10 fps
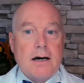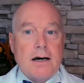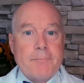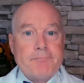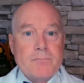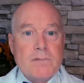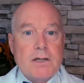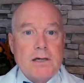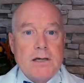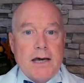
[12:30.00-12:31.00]
Um,
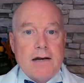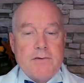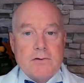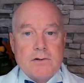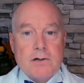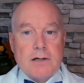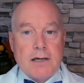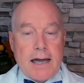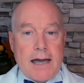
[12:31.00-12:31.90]
and if you look